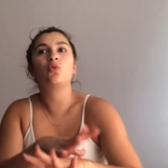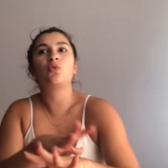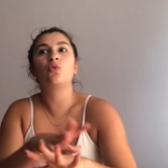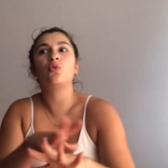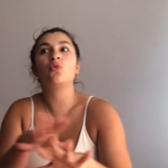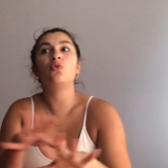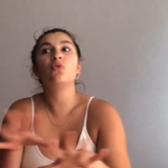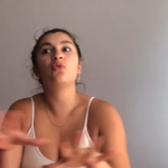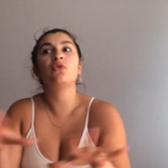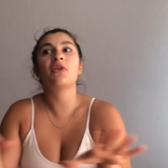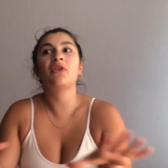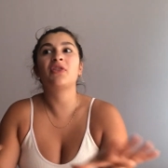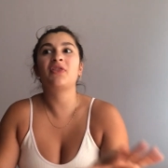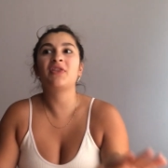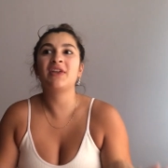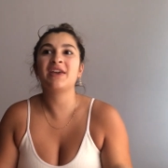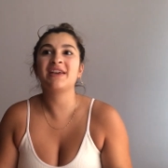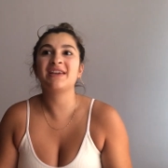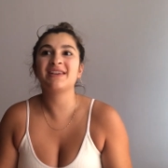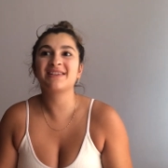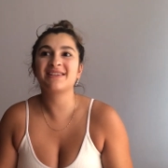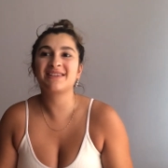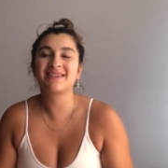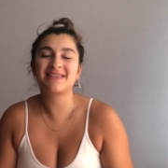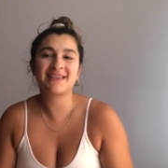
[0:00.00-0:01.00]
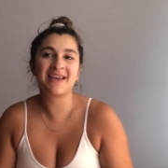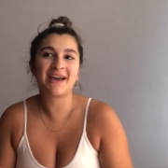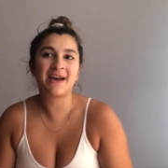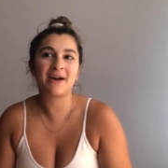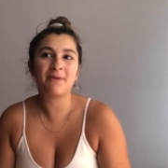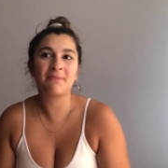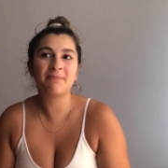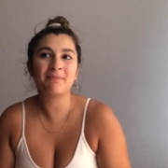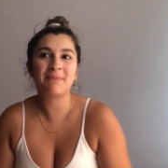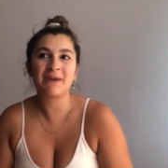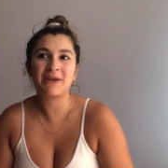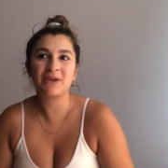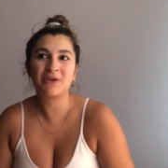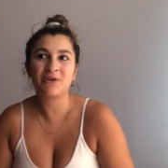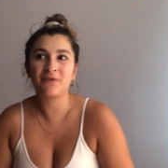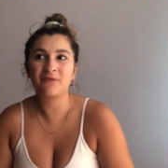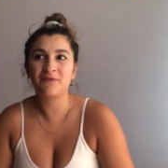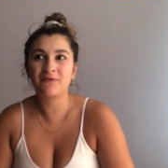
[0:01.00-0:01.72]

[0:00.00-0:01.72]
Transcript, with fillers: all the things that make you